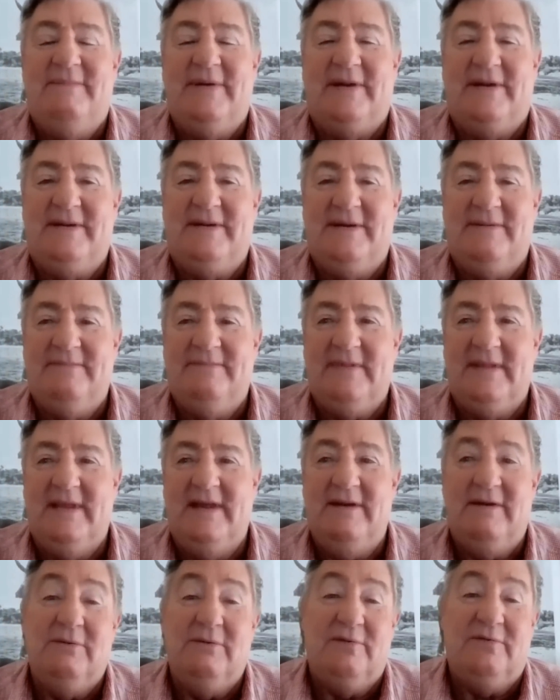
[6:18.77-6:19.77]
But
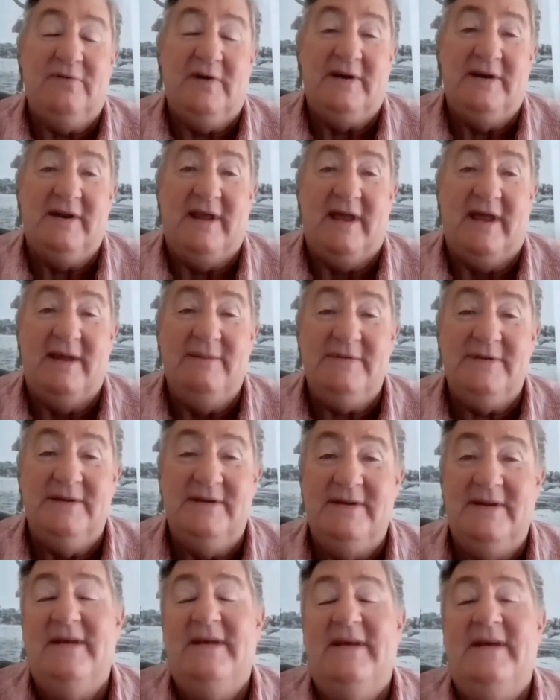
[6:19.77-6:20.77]
anyway, all fun and games.